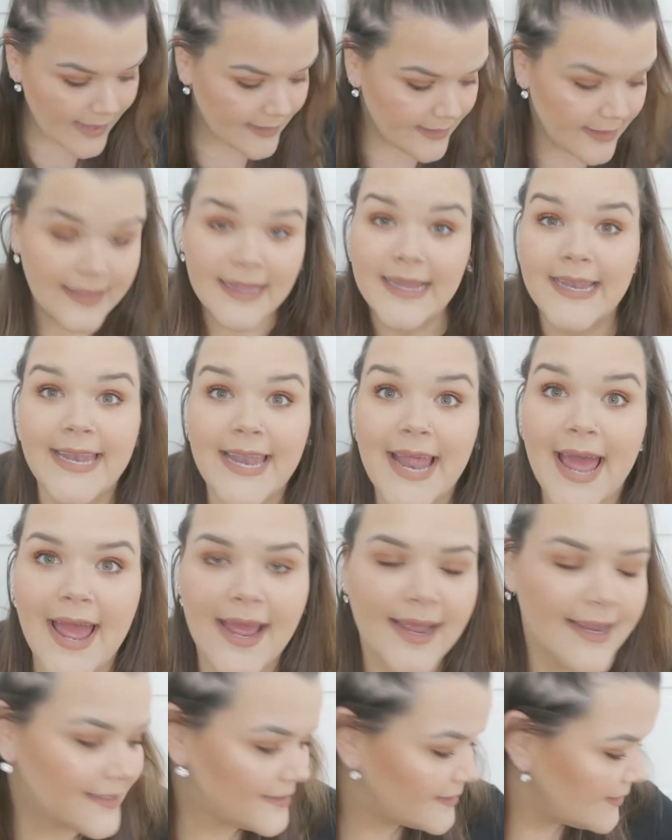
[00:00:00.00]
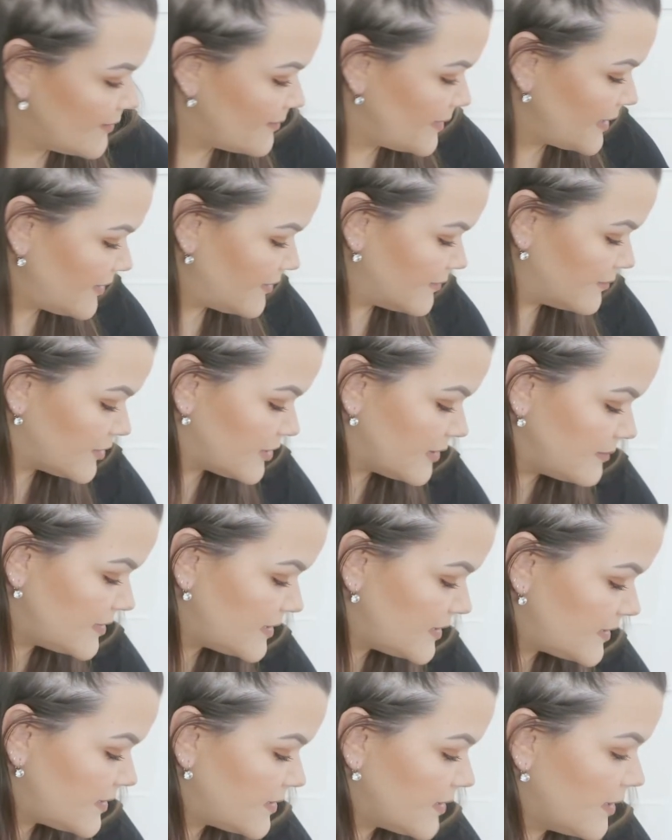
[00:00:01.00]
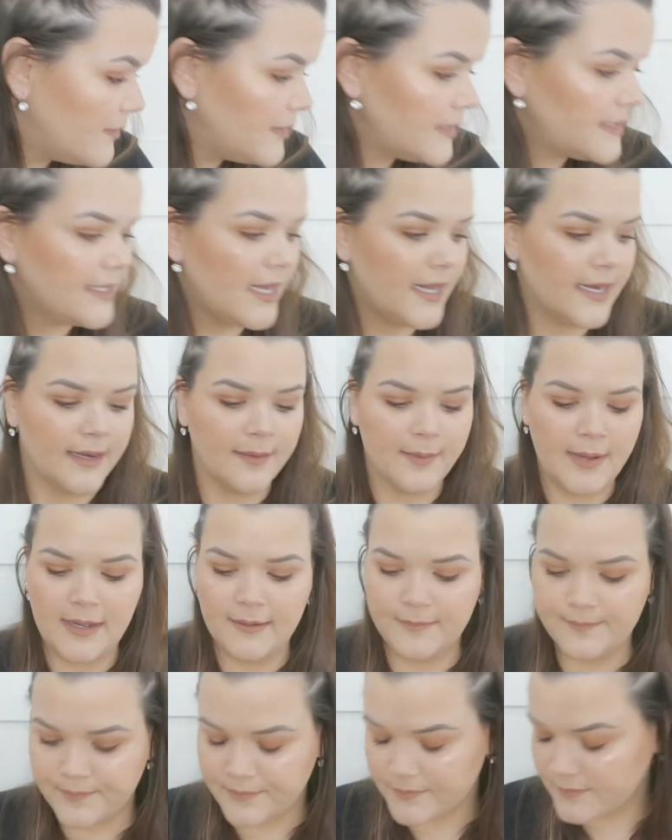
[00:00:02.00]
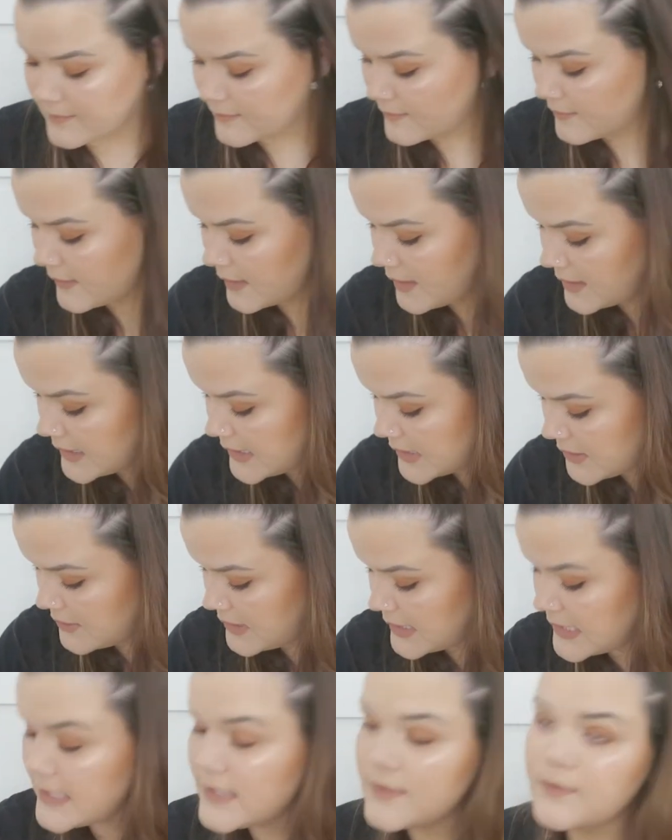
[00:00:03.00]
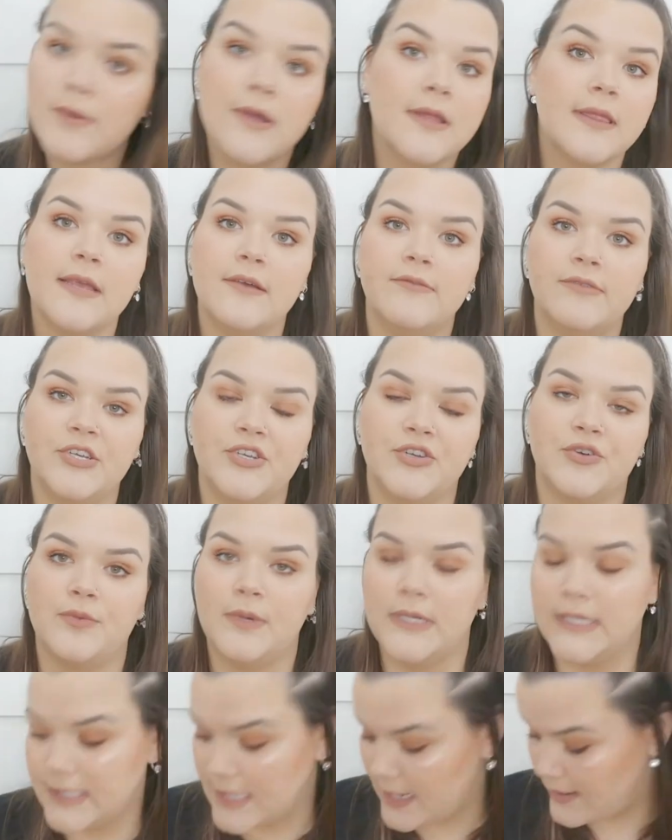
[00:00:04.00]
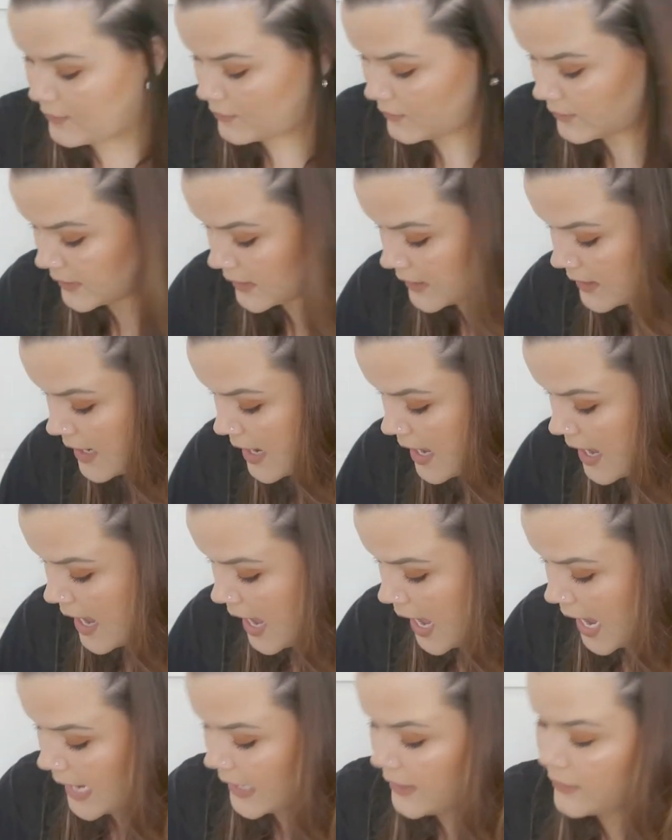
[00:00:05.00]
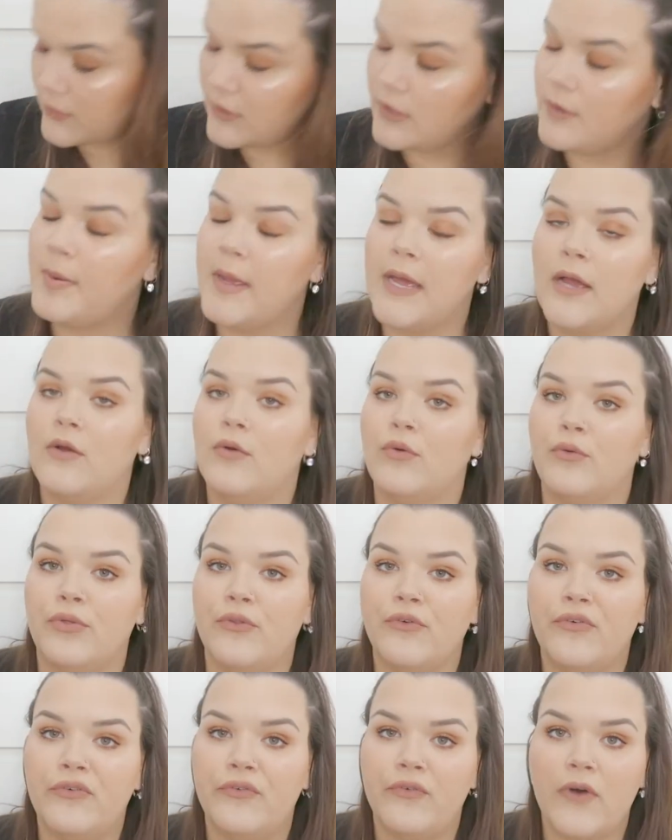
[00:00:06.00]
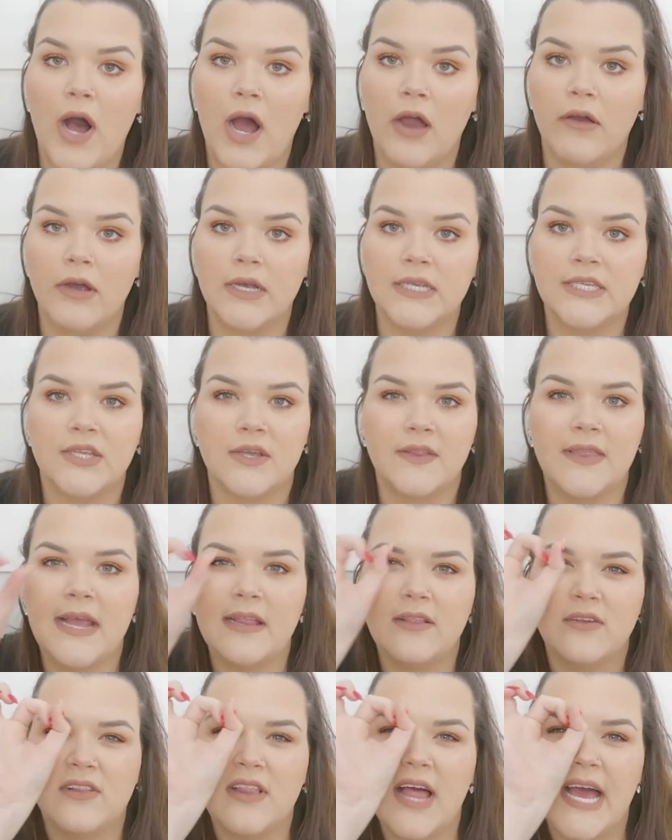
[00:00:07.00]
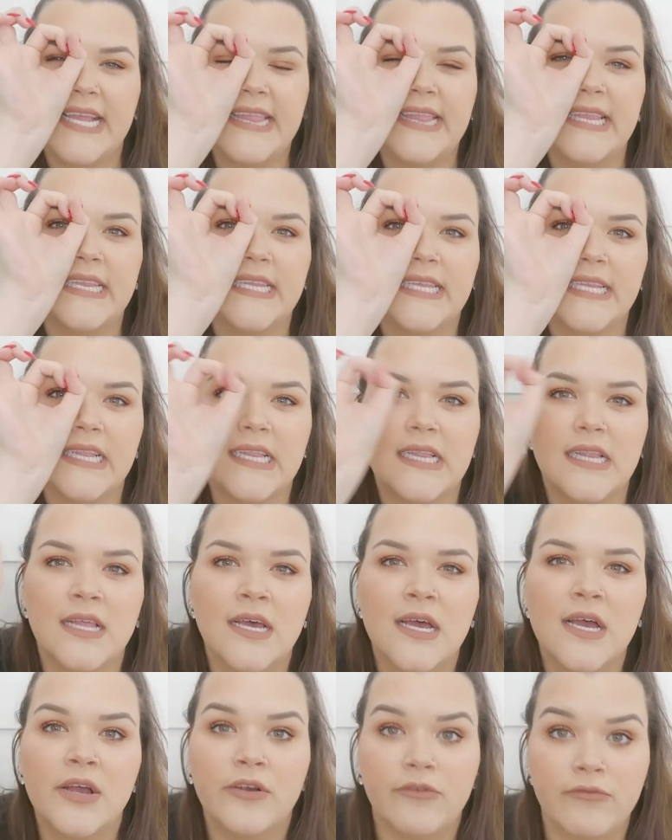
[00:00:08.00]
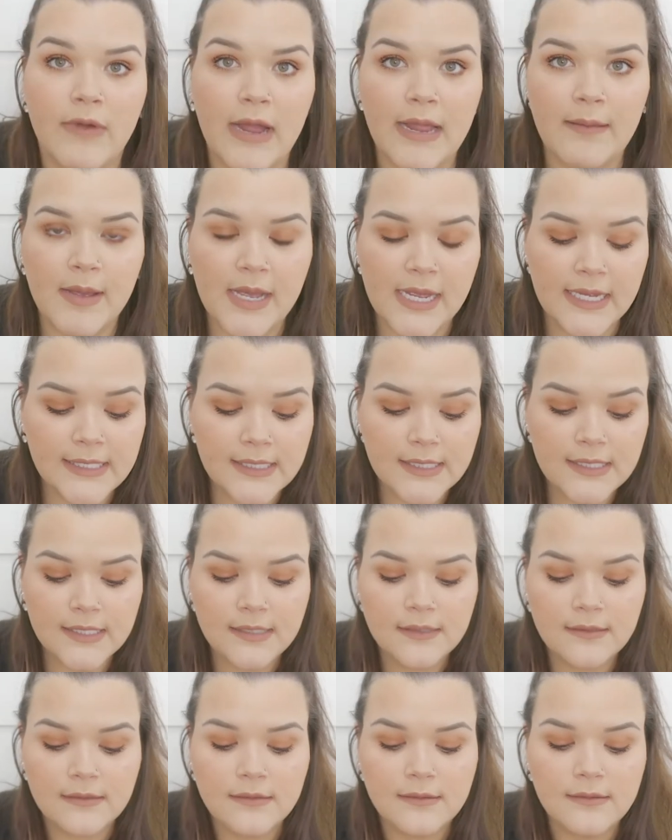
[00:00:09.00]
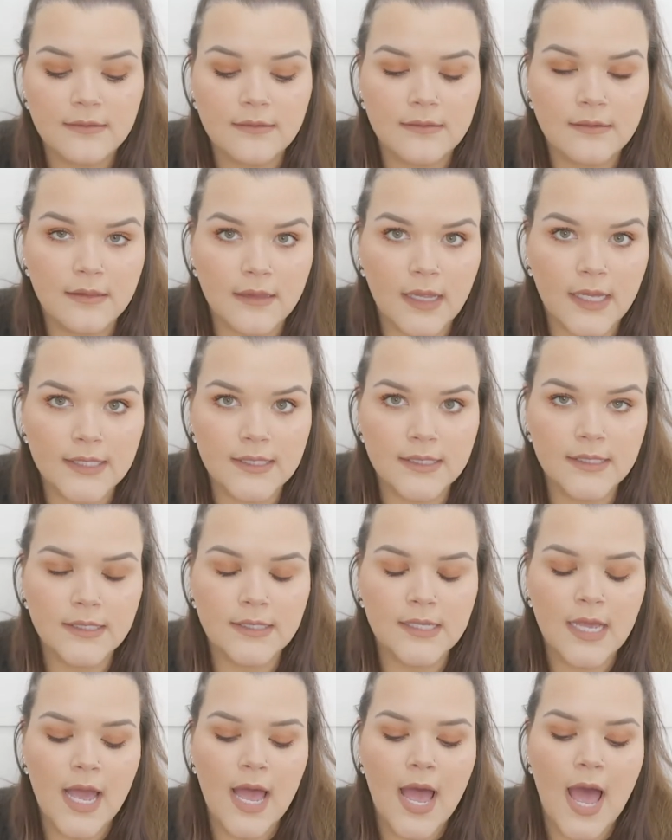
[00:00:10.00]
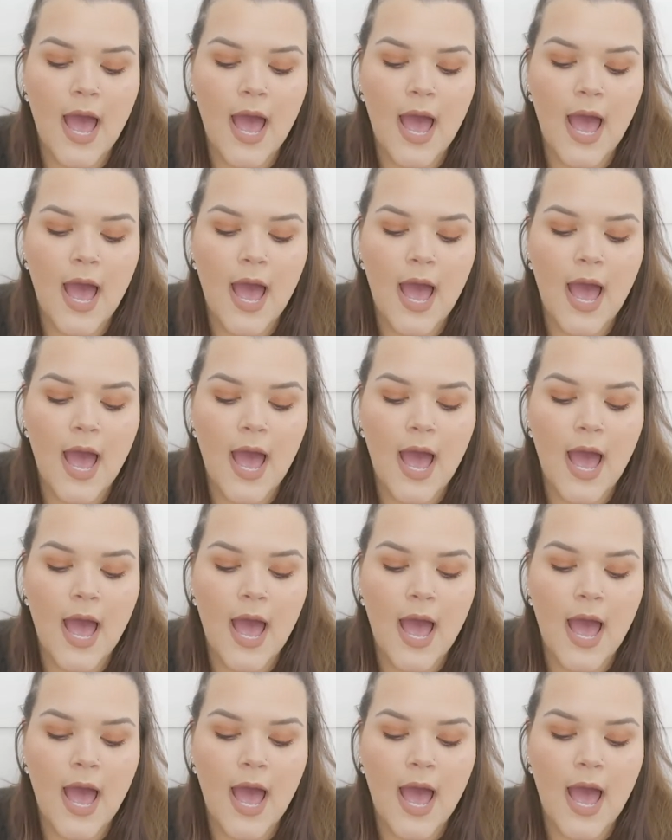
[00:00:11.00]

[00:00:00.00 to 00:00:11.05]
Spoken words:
And then the next, oh my God, which I'm so excited about. So these weren't the original ones I ordered. I ordered a pair called the Farah, so they look like the little Ray-Ban glasses.